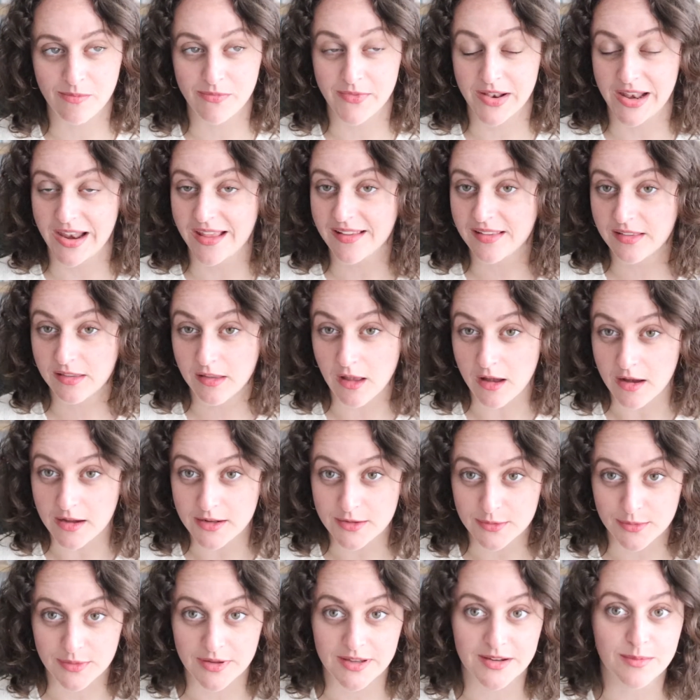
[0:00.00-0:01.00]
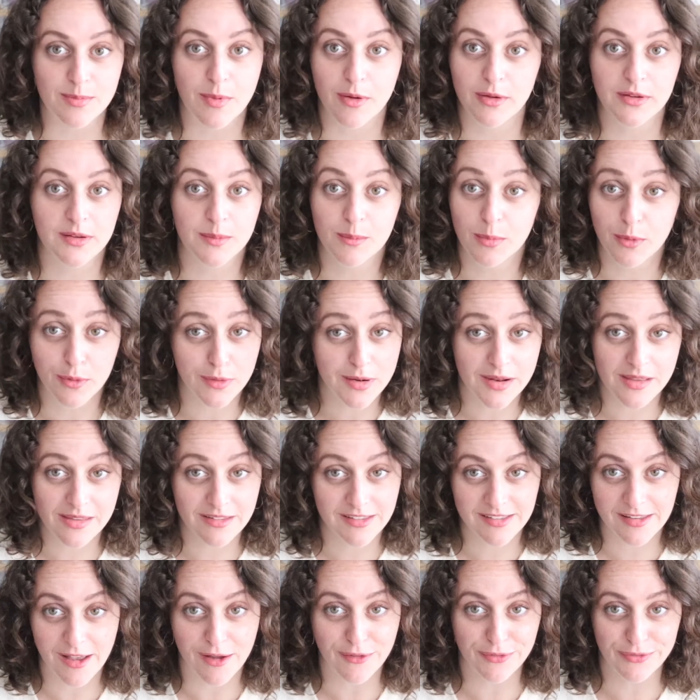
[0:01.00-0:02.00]
let's start with most important
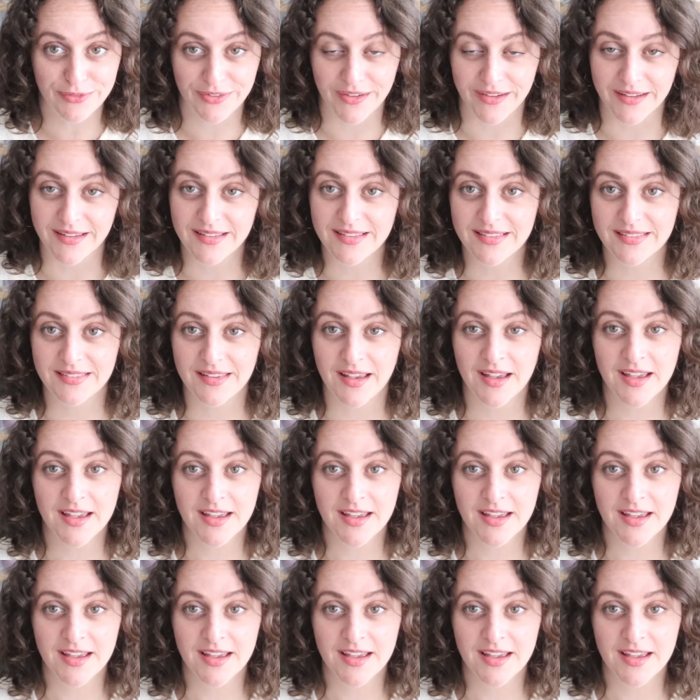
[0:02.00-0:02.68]
stuff first.